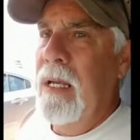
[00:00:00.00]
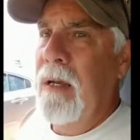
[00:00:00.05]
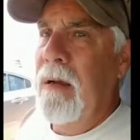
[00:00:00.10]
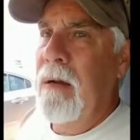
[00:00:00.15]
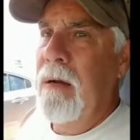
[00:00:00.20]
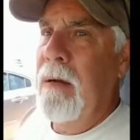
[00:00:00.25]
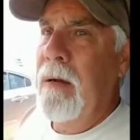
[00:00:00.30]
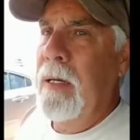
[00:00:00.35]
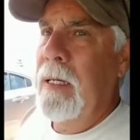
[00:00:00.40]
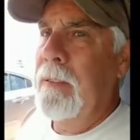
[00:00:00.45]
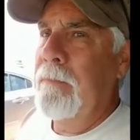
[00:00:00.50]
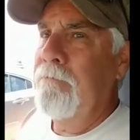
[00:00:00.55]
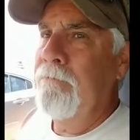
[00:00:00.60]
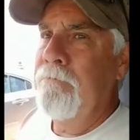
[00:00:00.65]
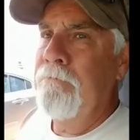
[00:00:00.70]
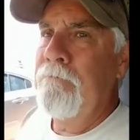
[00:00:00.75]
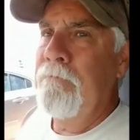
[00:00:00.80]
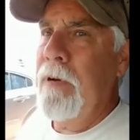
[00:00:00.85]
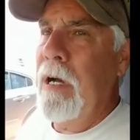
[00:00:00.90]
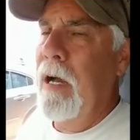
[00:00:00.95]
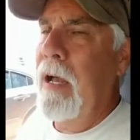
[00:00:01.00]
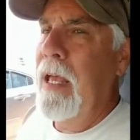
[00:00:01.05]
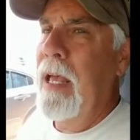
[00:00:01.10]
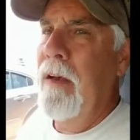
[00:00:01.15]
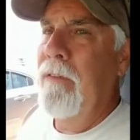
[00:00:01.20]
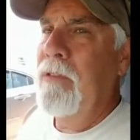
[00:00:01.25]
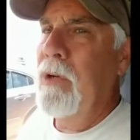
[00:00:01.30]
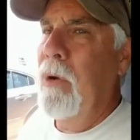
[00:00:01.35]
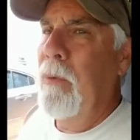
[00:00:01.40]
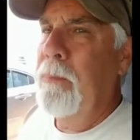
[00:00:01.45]
I
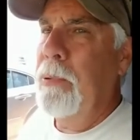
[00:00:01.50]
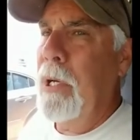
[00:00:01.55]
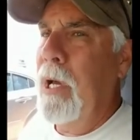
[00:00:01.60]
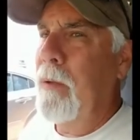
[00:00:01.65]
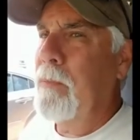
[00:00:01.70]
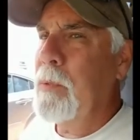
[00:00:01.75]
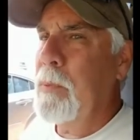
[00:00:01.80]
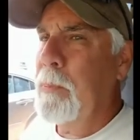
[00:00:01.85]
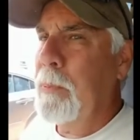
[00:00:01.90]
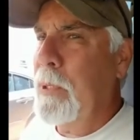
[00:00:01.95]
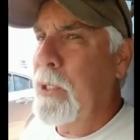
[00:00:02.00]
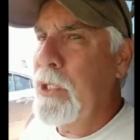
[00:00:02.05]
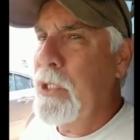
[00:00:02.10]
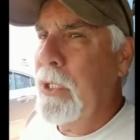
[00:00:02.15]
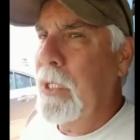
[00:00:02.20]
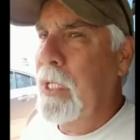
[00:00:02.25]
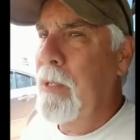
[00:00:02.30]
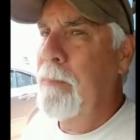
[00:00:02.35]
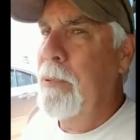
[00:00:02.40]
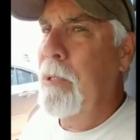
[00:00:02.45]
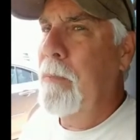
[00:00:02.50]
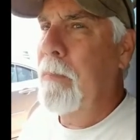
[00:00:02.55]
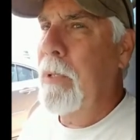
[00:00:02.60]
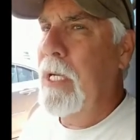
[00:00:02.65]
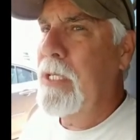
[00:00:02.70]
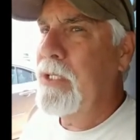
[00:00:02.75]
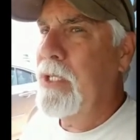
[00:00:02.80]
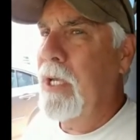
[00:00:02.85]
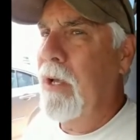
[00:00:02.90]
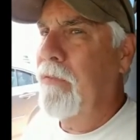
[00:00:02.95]
have no problems personally putting
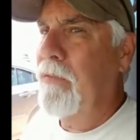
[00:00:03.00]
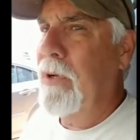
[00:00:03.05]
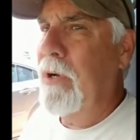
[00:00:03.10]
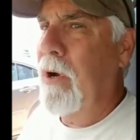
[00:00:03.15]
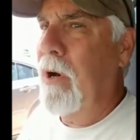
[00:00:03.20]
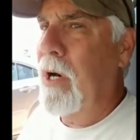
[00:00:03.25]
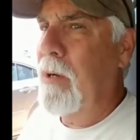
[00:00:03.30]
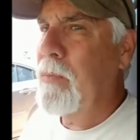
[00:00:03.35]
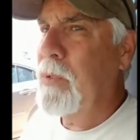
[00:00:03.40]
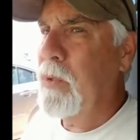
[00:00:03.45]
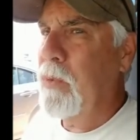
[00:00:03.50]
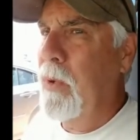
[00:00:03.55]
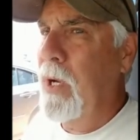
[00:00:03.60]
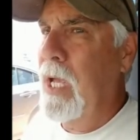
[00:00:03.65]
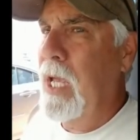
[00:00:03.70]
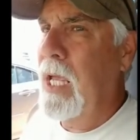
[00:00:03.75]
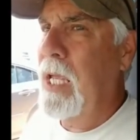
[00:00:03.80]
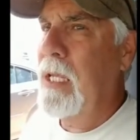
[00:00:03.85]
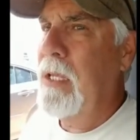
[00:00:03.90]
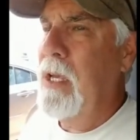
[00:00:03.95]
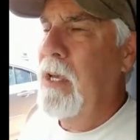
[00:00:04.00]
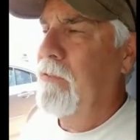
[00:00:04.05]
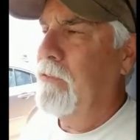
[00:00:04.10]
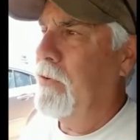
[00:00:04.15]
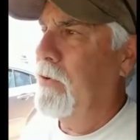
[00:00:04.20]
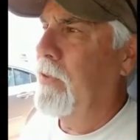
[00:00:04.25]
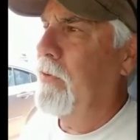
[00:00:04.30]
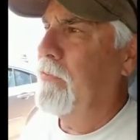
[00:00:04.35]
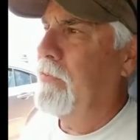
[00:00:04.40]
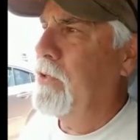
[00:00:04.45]
myself in harm's way
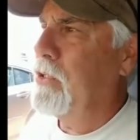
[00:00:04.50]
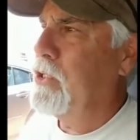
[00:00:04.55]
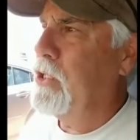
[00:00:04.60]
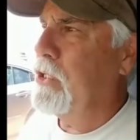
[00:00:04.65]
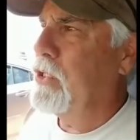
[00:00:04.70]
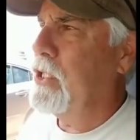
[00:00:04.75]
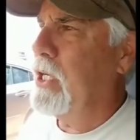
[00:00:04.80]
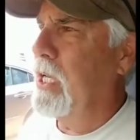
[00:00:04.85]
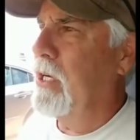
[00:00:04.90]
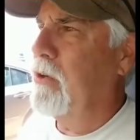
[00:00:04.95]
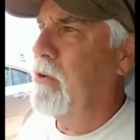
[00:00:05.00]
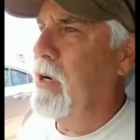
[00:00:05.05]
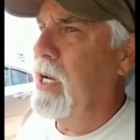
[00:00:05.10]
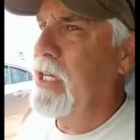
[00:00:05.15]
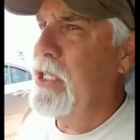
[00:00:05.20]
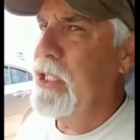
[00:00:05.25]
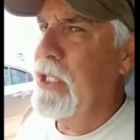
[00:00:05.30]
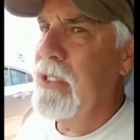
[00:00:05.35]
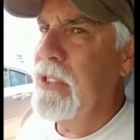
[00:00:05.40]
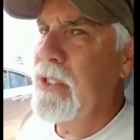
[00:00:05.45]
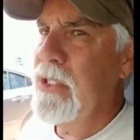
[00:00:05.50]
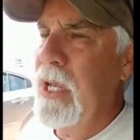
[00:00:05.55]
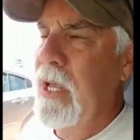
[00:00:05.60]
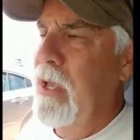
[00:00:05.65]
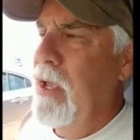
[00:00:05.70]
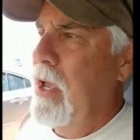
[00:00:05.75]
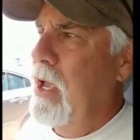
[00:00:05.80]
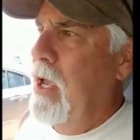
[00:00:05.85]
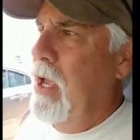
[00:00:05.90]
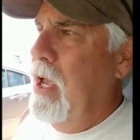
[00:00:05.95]
for the future generations.
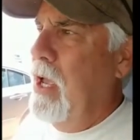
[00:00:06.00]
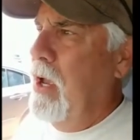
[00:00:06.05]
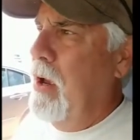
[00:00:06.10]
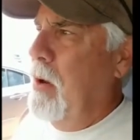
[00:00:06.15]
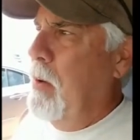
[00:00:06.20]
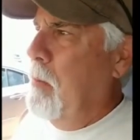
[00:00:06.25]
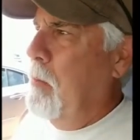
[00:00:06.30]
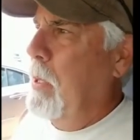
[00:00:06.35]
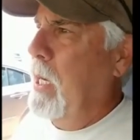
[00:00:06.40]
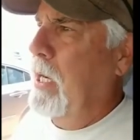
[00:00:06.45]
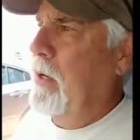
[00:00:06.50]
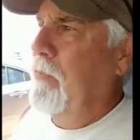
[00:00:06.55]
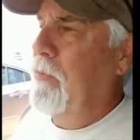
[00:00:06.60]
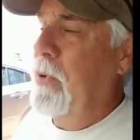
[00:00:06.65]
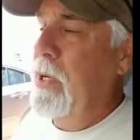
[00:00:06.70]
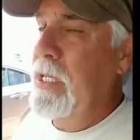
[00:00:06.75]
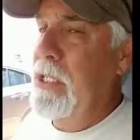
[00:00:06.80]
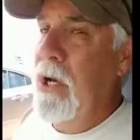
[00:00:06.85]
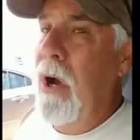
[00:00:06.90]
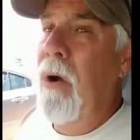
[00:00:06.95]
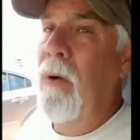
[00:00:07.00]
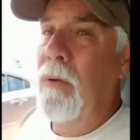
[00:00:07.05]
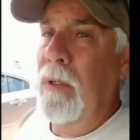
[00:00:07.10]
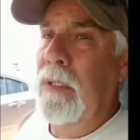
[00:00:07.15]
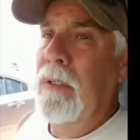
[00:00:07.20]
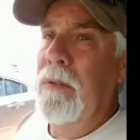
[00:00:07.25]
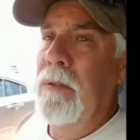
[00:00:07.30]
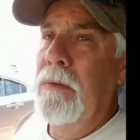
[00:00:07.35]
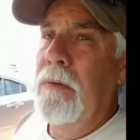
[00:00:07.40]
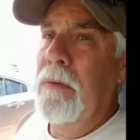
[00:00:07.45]
But if we don't,
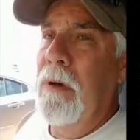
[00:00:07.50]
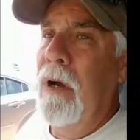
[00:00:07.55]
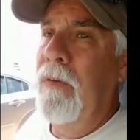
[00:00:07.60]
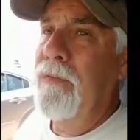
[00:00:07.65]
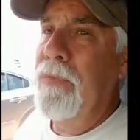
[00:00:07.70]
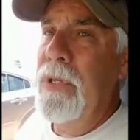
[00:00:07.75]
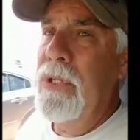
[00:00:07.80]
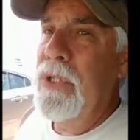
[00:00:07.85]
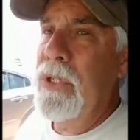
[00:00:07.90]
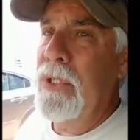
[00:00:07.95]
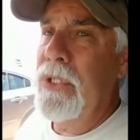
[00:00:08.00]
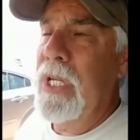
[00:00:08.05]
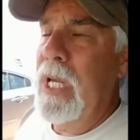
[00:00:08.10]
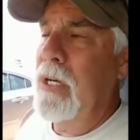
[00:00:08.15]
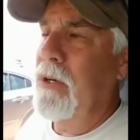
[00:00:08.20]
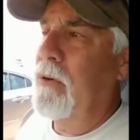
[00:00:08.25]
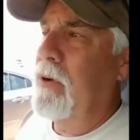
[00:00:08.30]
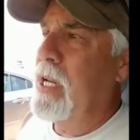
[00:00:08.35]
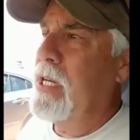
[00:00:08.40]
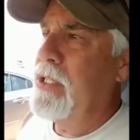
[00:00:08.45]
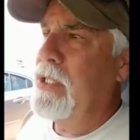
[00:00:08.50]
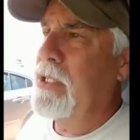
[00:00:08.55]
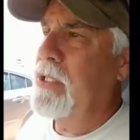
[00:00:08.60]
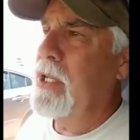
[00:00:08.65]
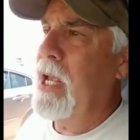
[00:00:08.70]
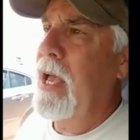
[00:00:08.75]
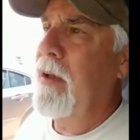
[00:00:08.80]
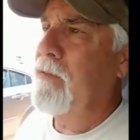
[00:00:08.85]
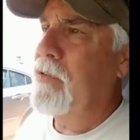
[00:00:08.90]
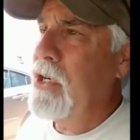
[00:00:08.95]
our future generations
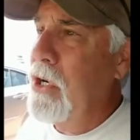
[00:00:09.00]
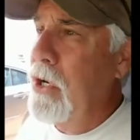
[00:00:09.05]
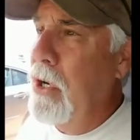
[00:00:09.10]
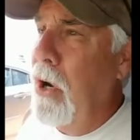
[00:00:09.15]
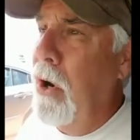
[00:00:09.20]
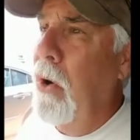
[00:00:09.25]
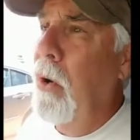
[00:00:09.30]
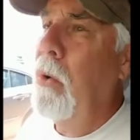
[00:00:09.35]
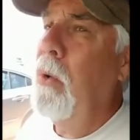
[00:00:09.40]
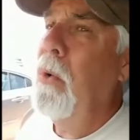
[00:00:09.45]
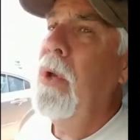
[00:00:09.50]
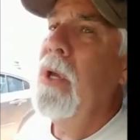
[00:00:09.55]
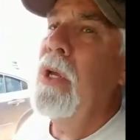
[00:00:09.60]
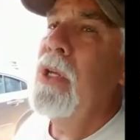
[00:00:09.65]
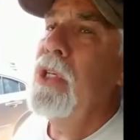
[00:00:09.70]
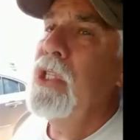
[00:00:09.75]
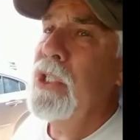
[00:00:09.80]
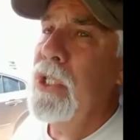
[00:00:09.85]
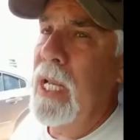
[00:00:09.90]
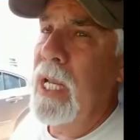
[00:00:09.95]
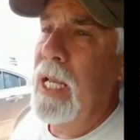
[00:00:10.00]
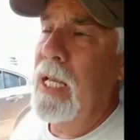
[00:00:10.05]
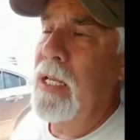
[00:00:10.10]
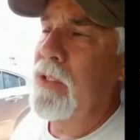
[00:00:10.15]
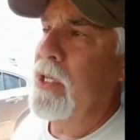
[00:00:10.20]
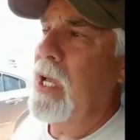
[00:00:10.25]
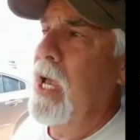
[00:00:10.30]
have no chance.